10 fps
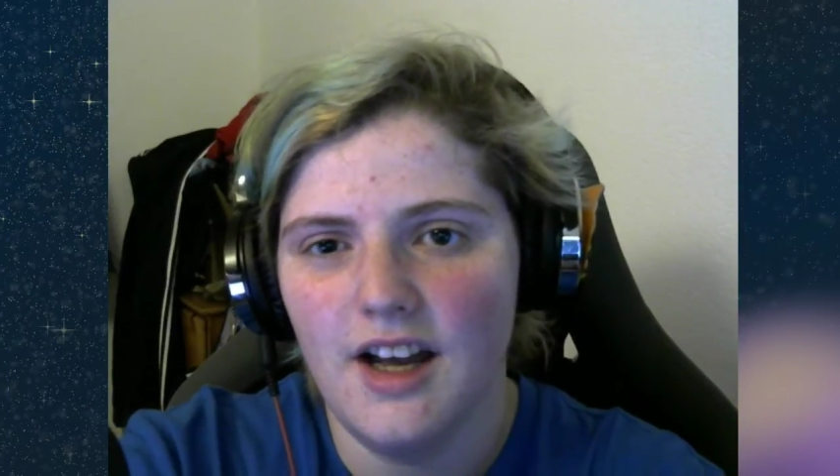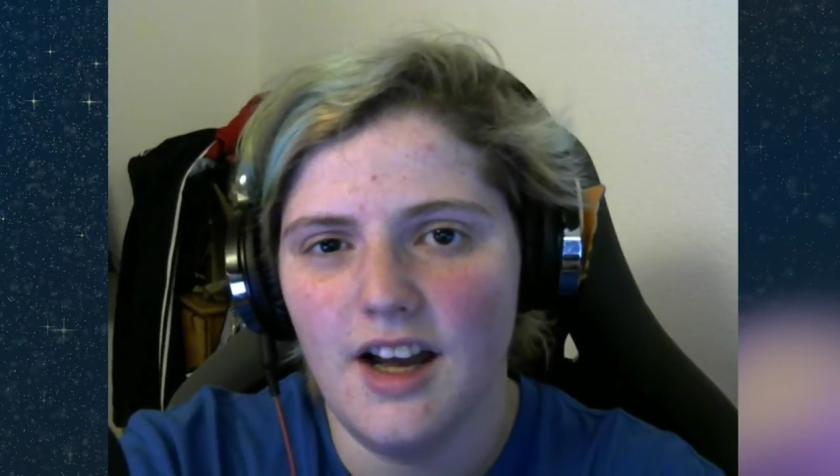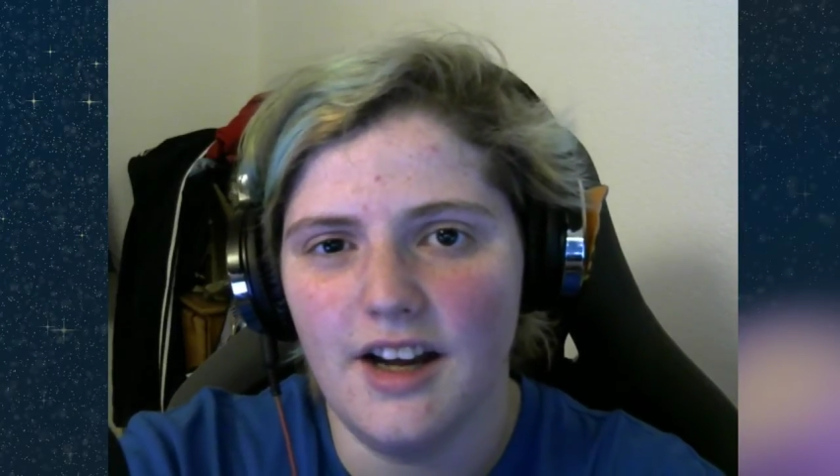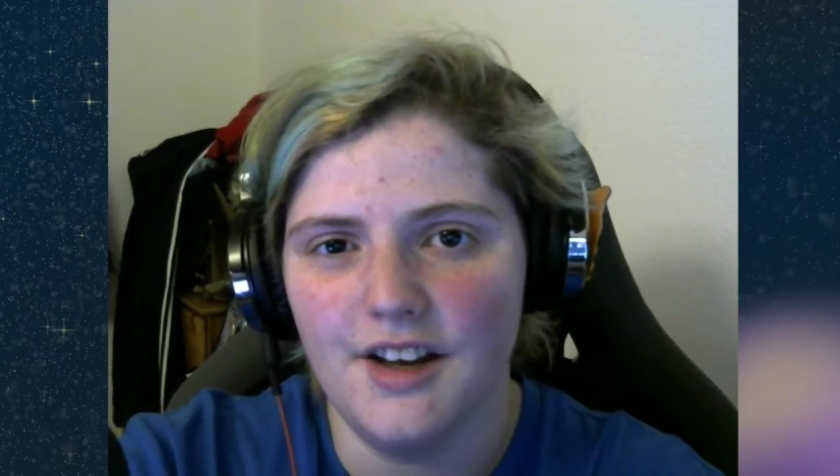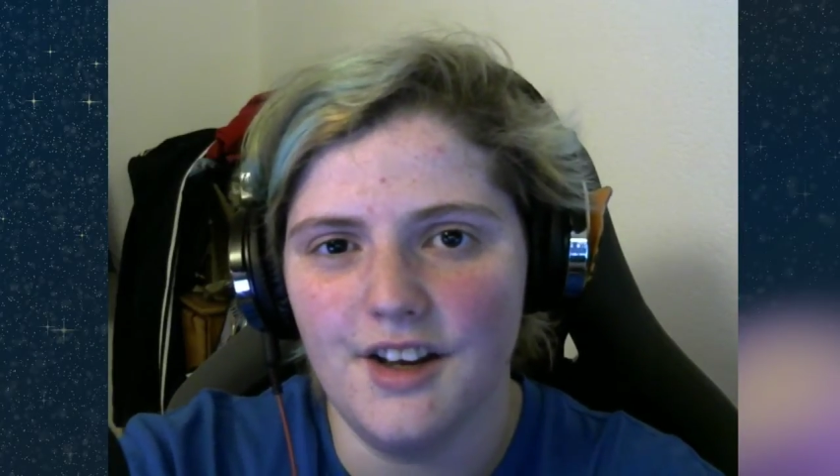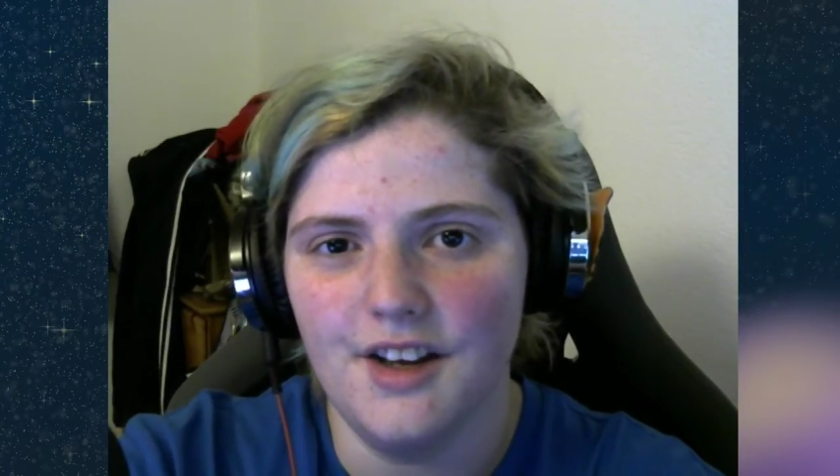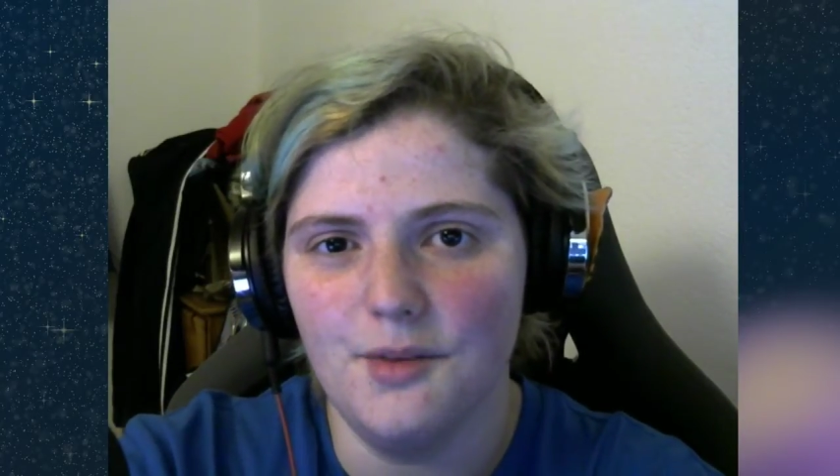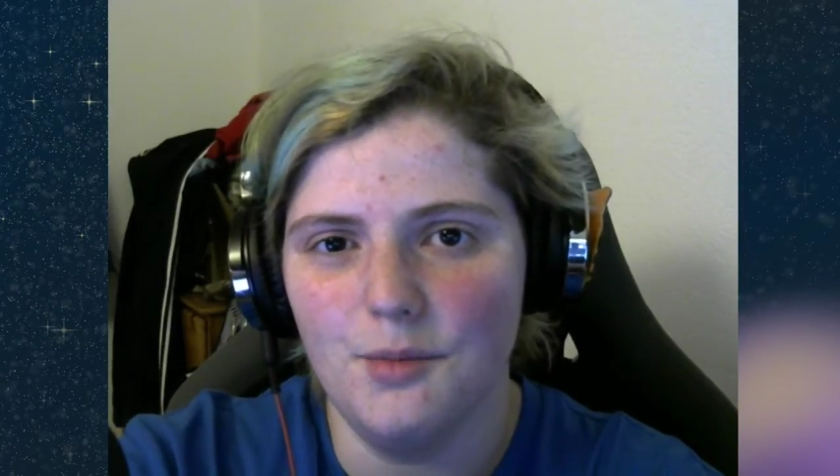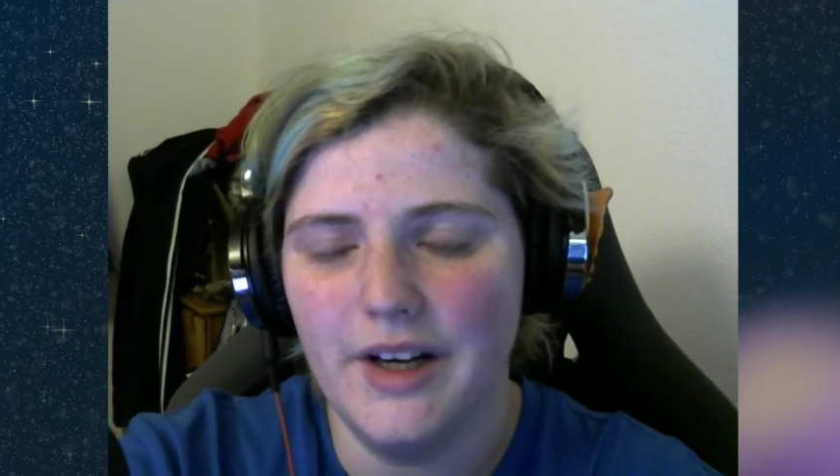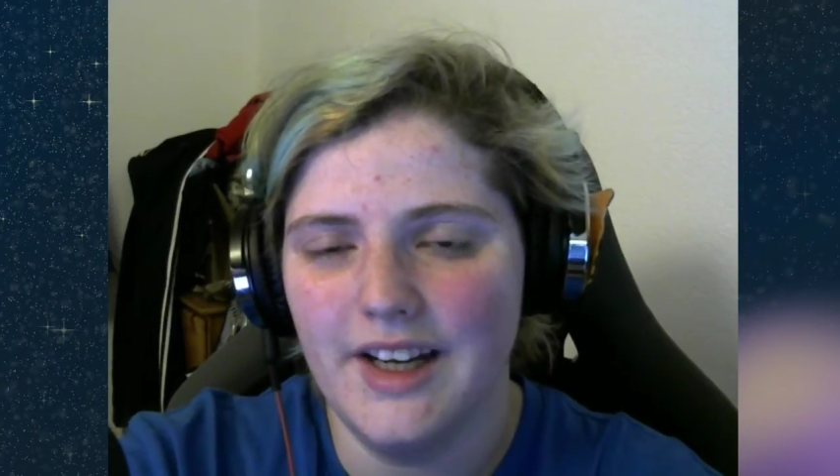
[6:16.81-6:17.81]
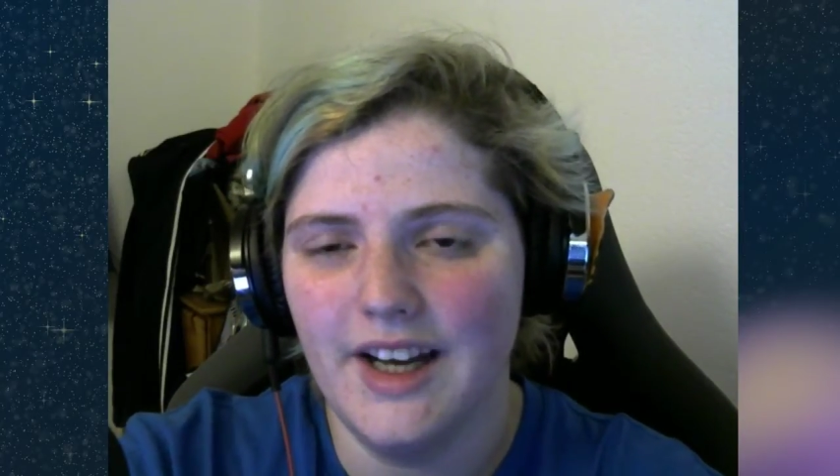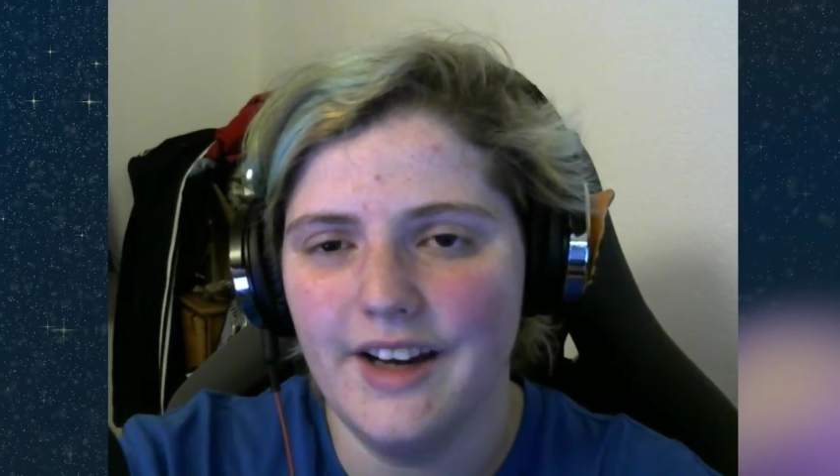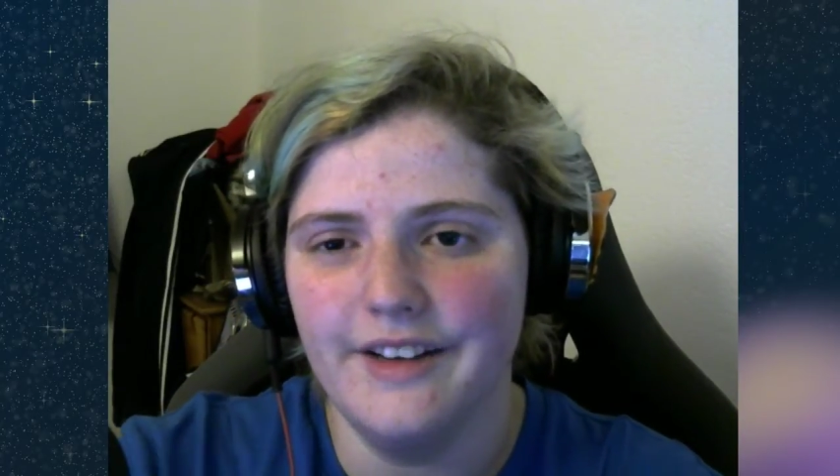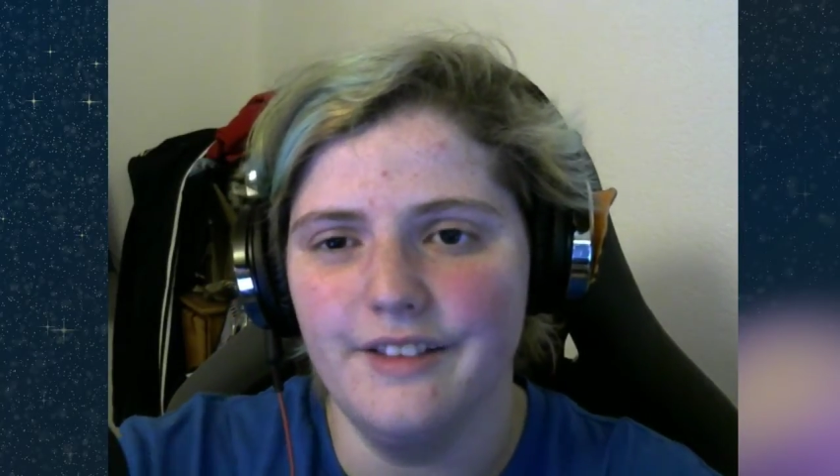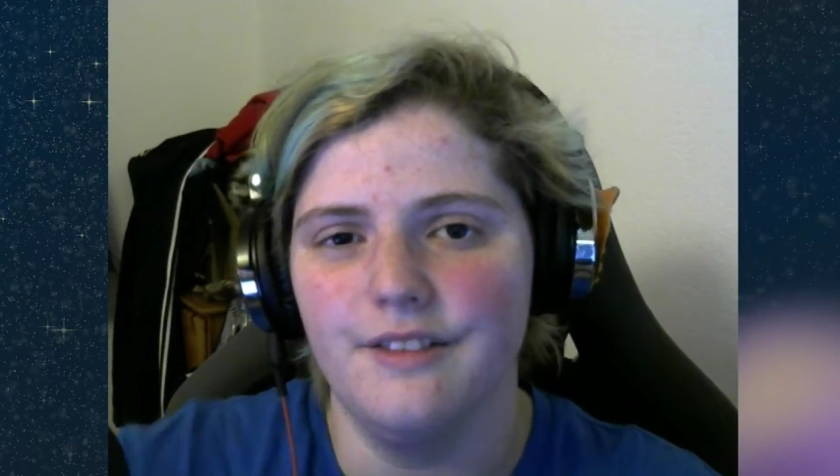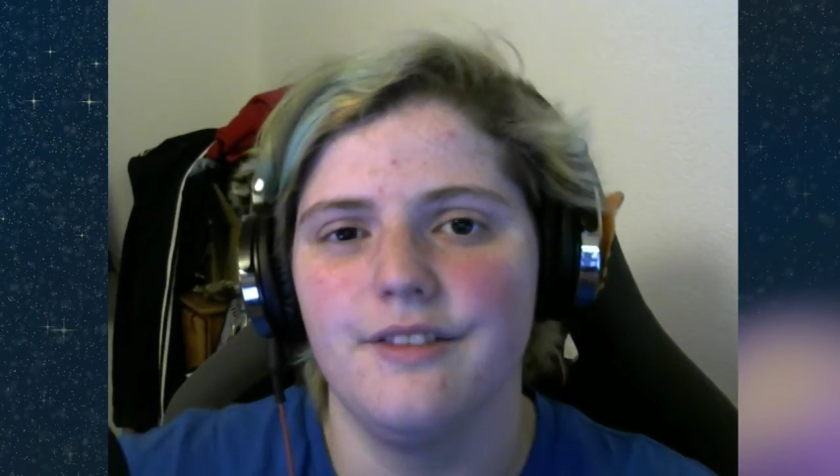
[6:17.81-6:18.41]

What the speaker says: I might have